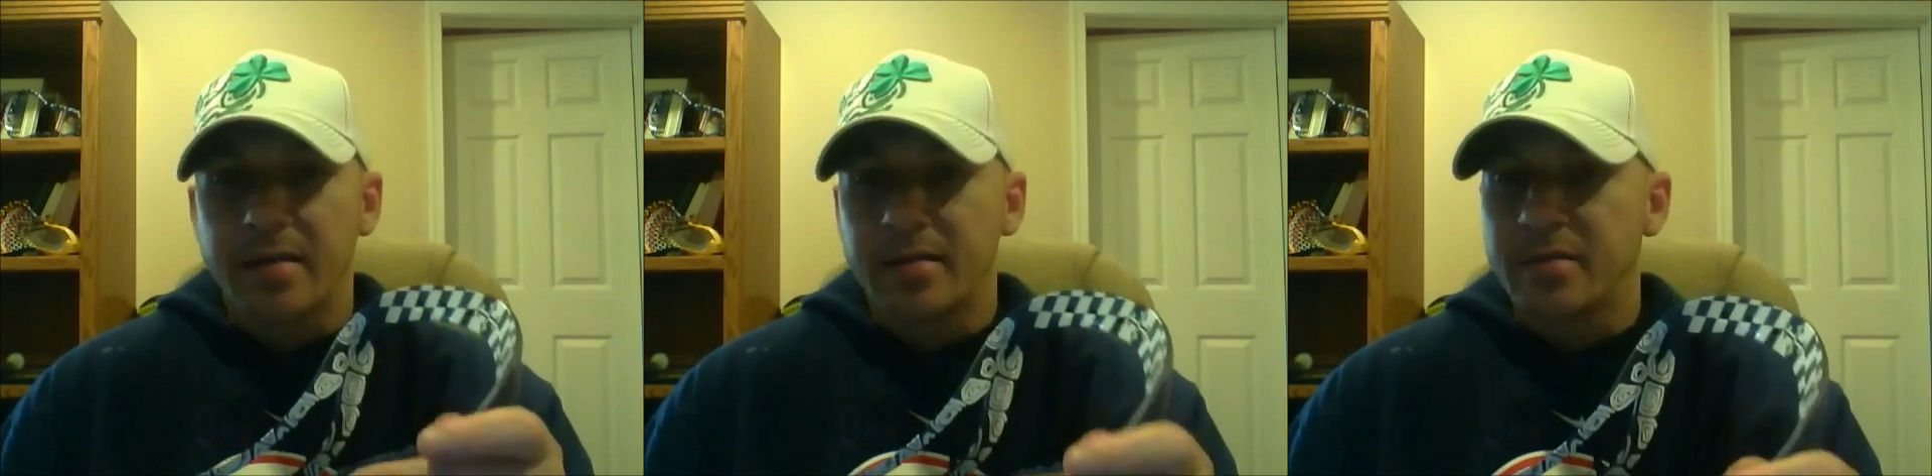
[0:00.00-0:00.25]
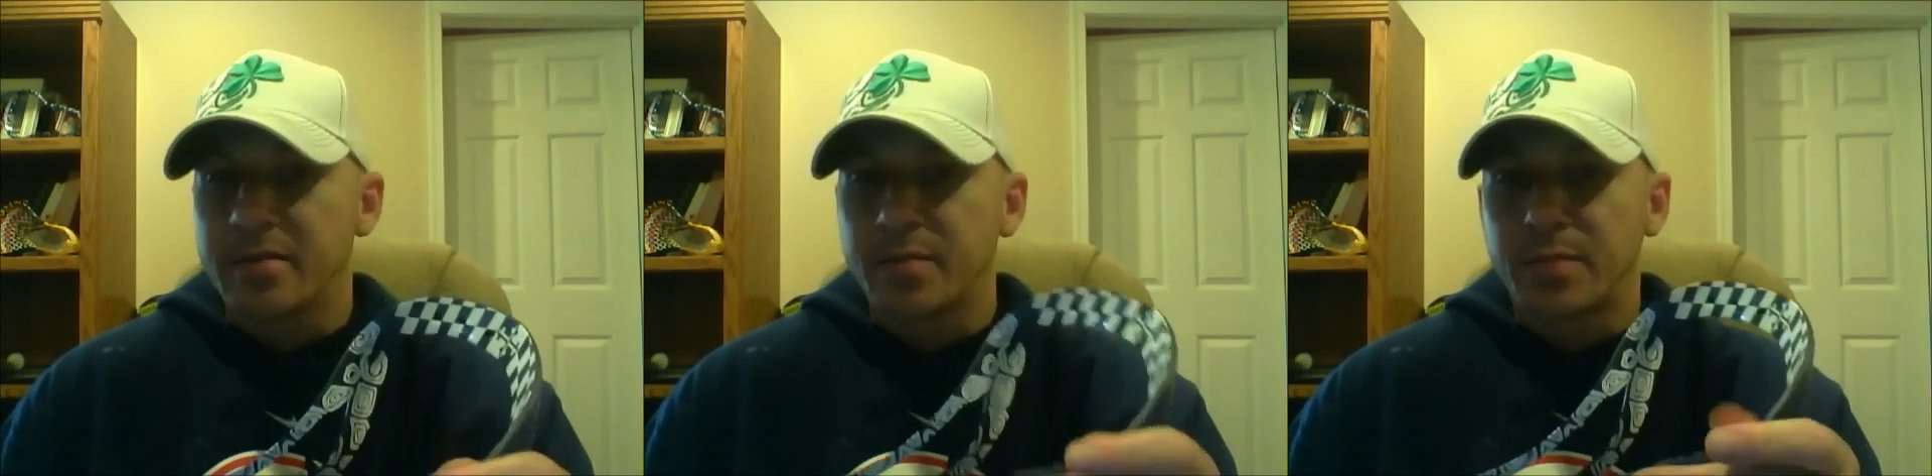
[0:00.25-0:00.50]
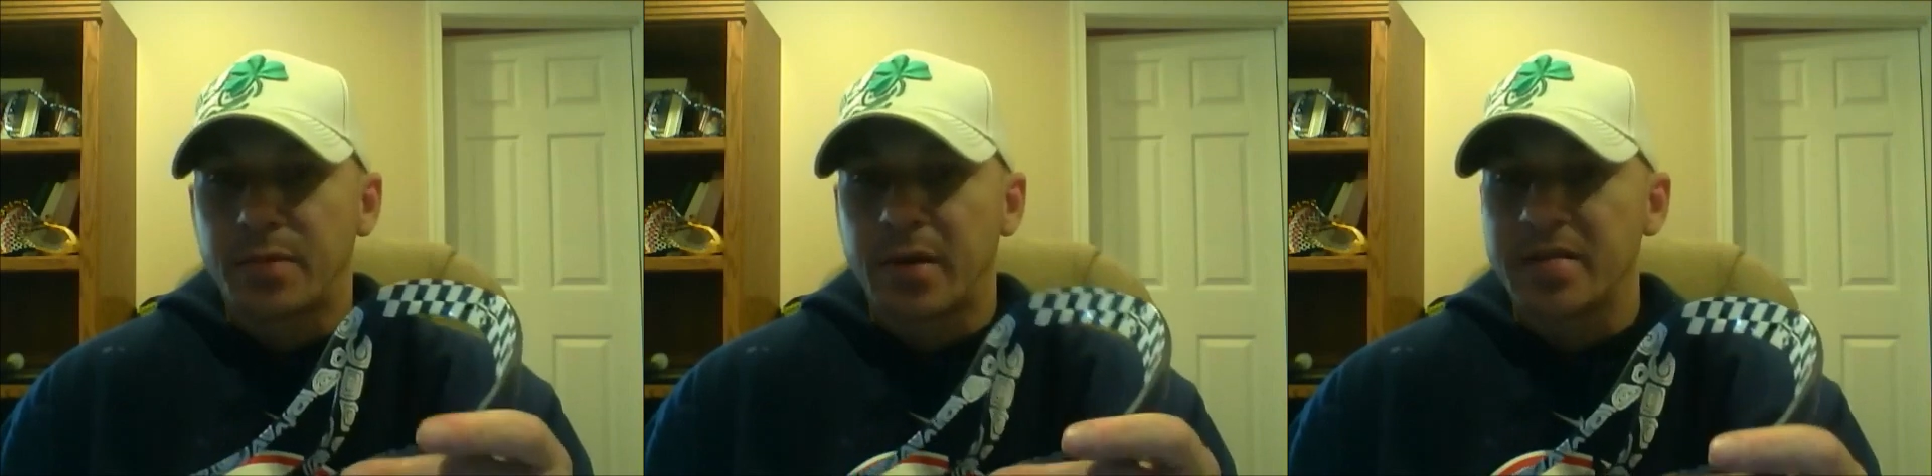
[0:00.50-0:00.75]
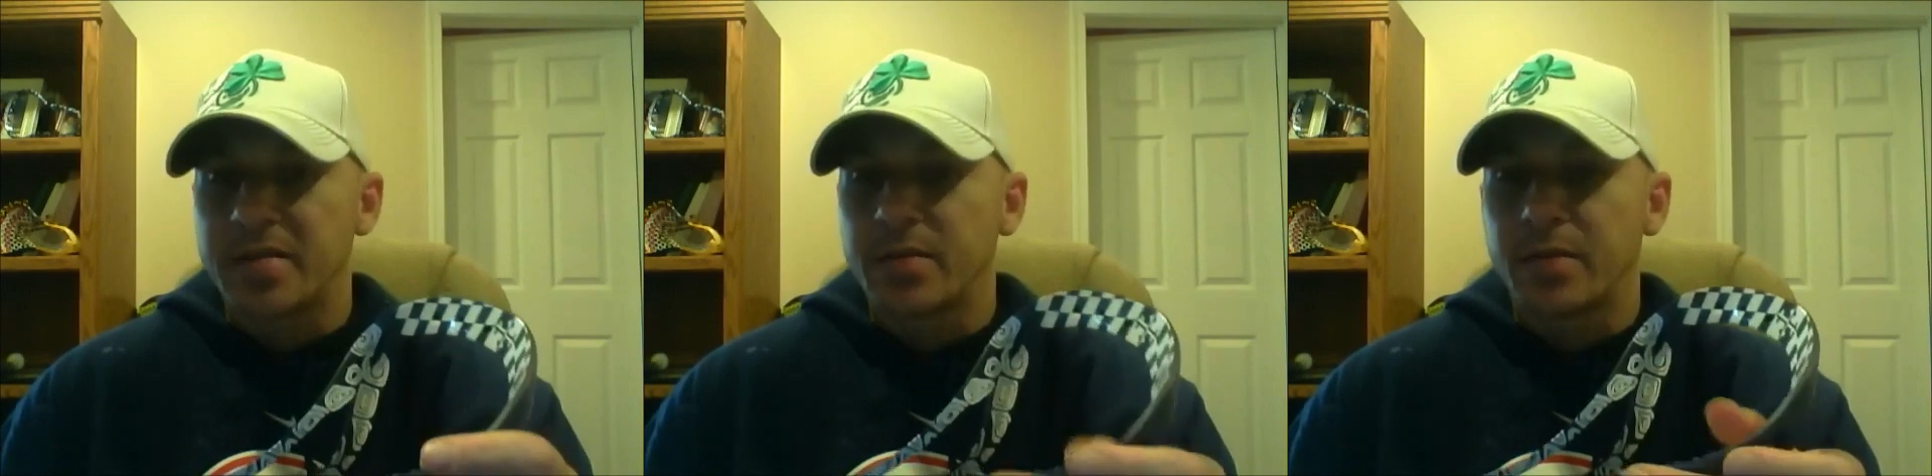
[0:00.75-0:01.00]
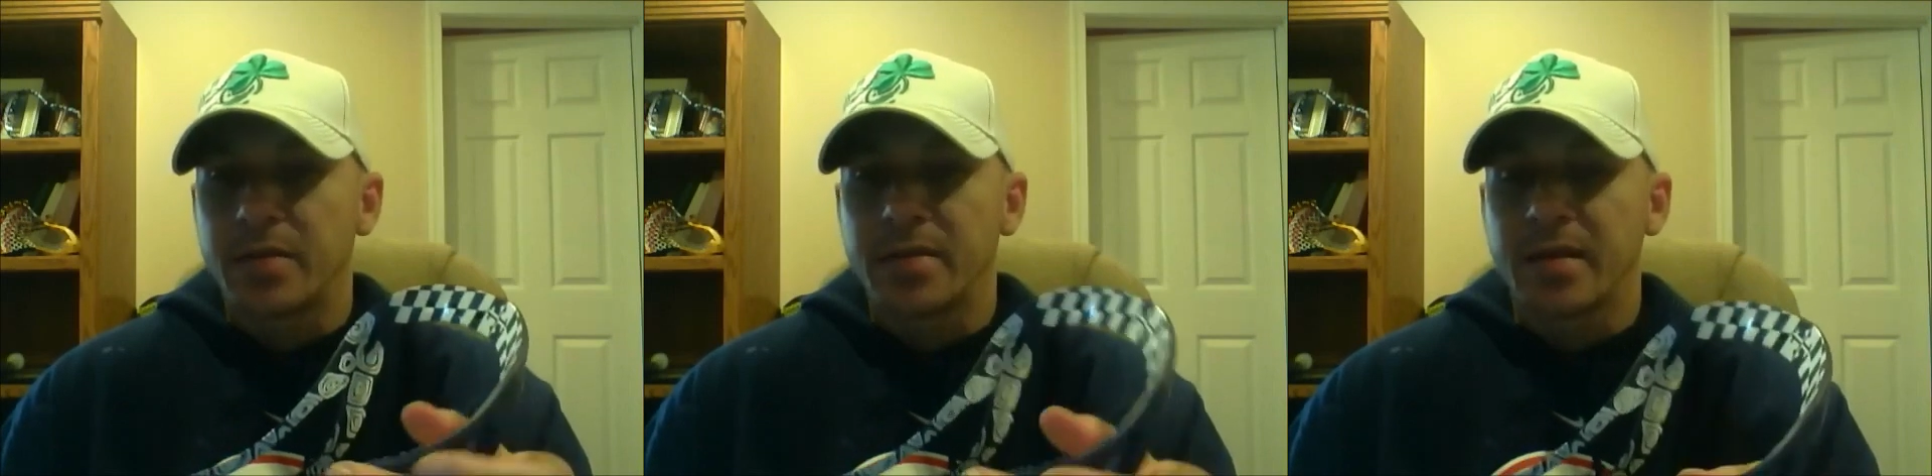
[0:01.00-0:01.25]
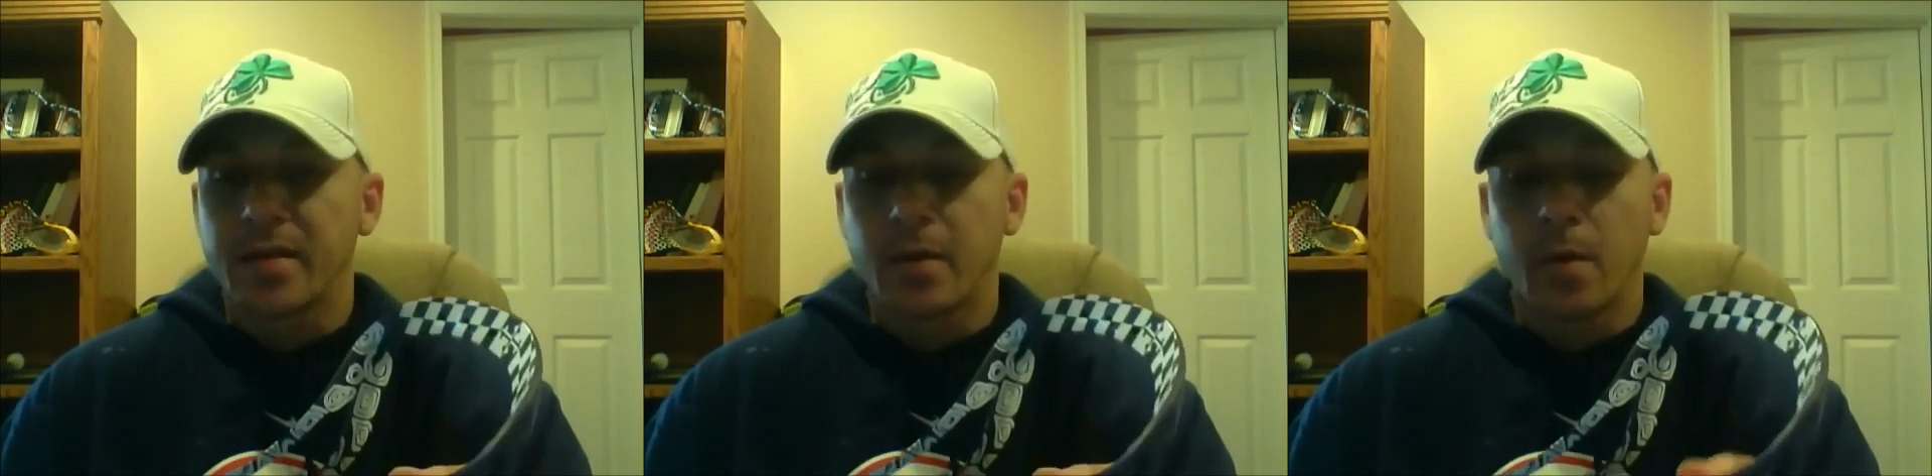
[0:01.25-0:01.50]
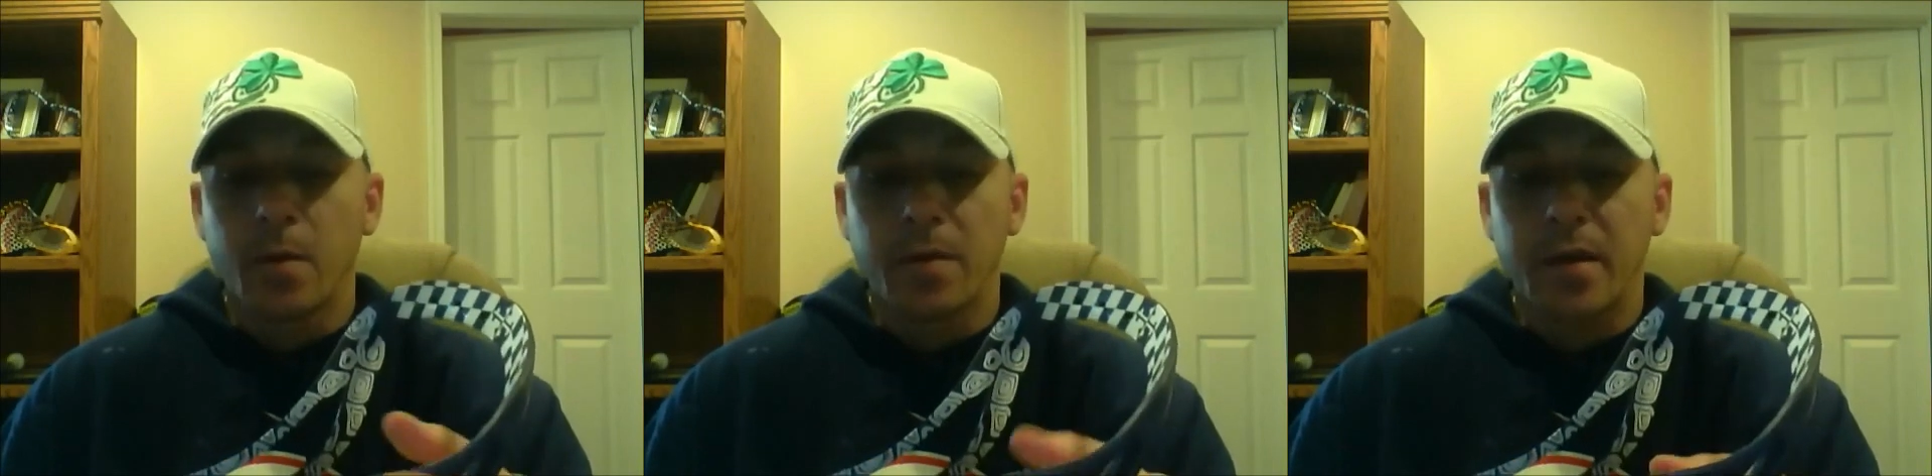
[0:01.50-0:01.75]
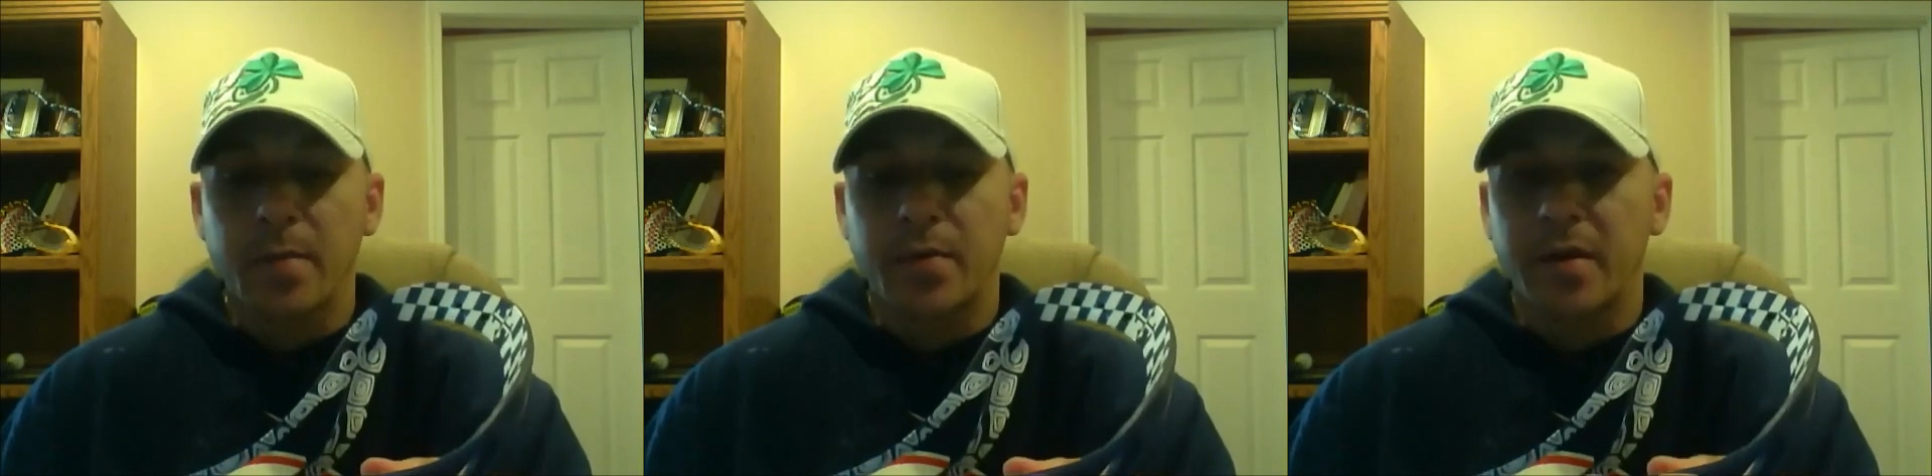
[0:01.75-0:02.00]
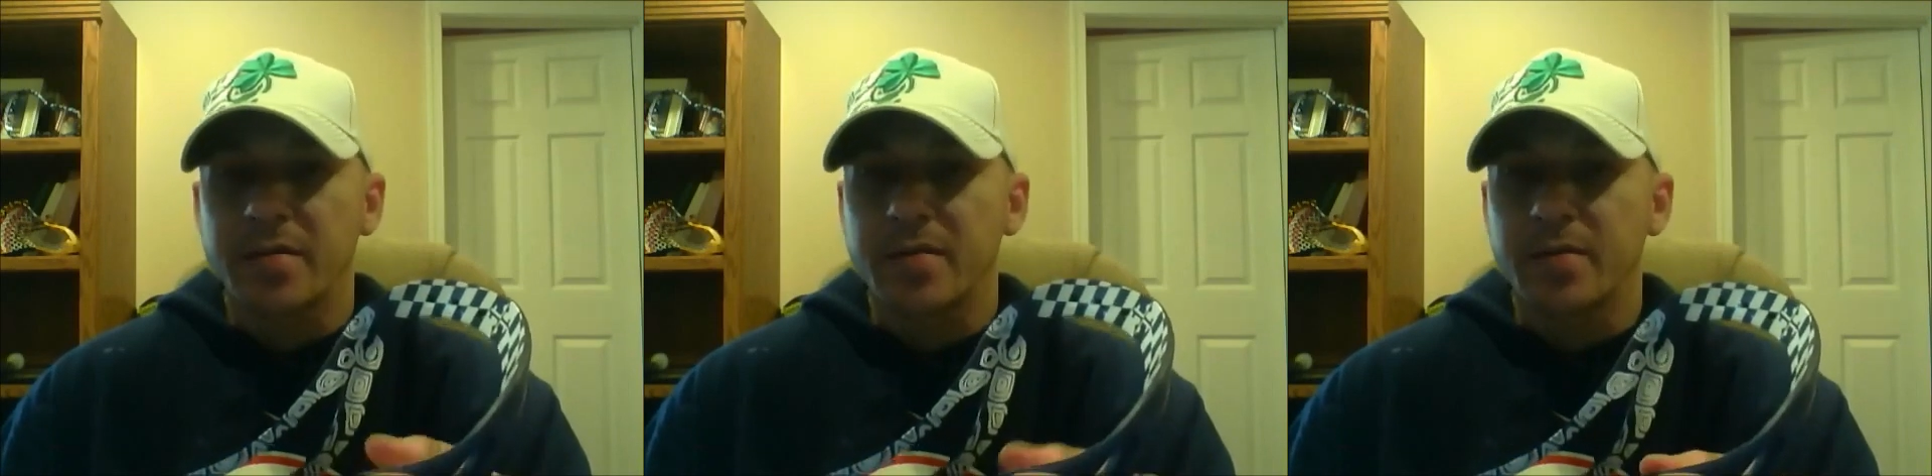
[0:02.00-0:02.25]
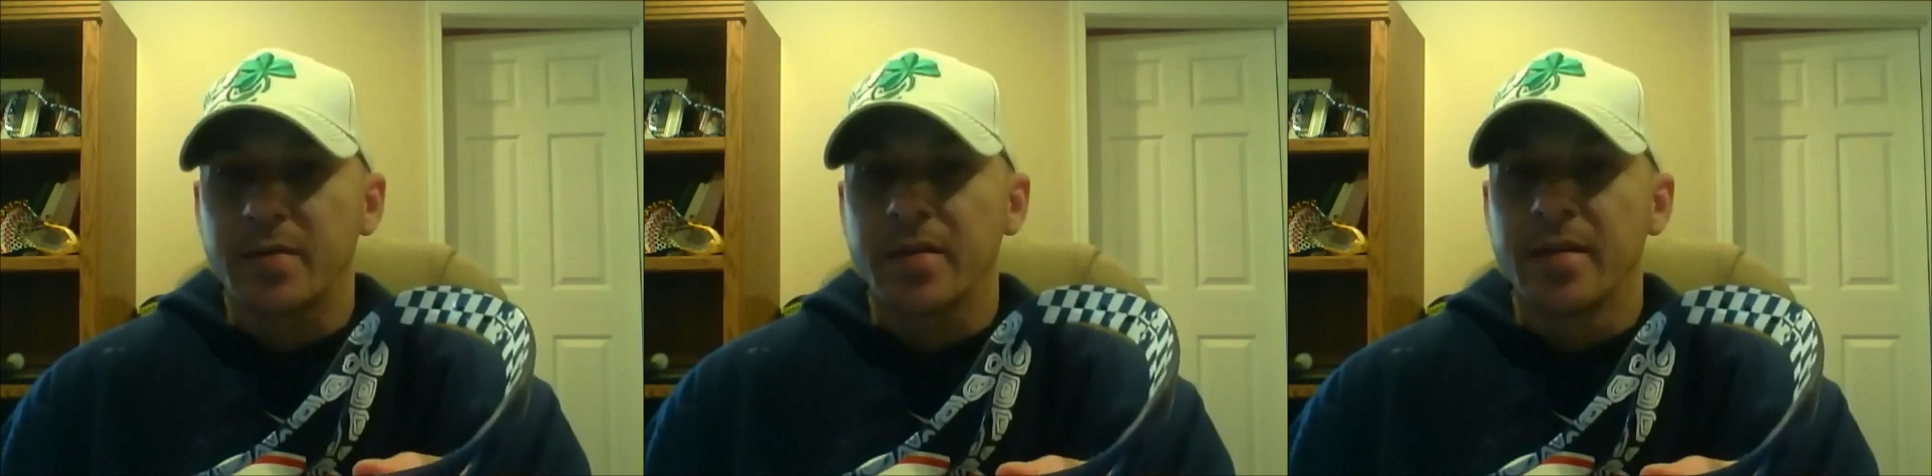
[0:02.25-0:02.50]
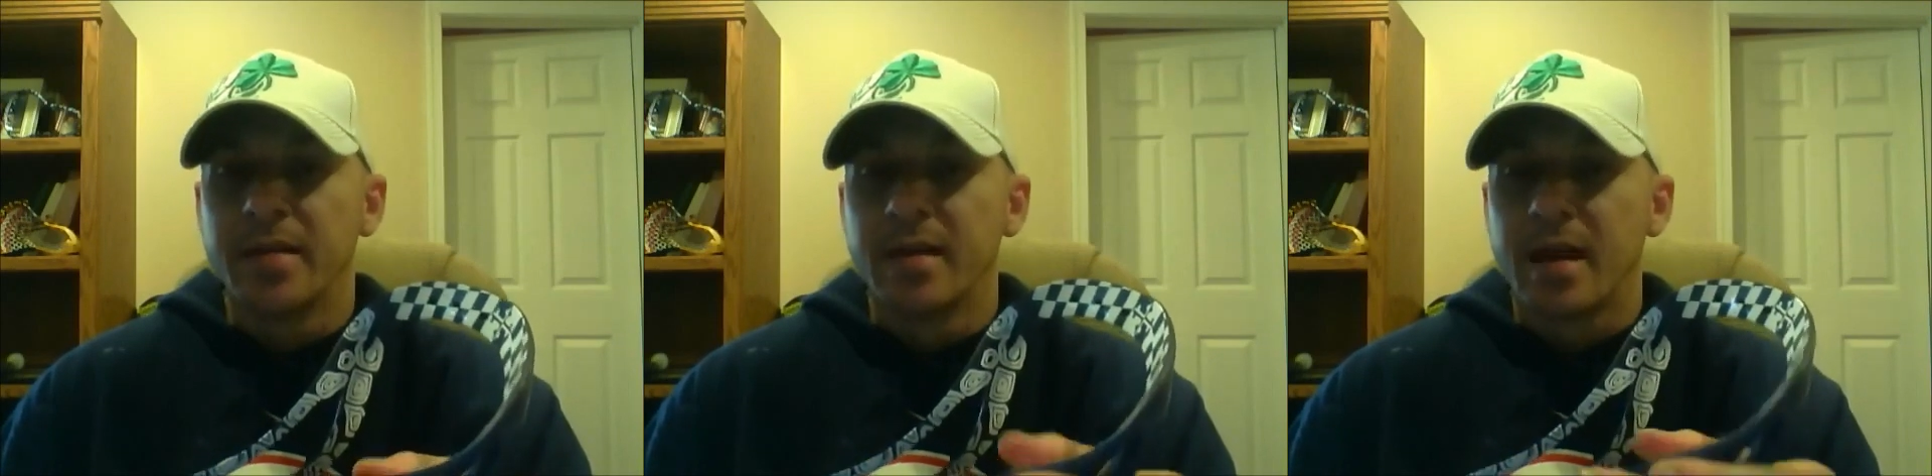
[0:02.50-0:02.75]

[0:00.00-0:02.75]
and you just press it on, get the whole thing pressed on,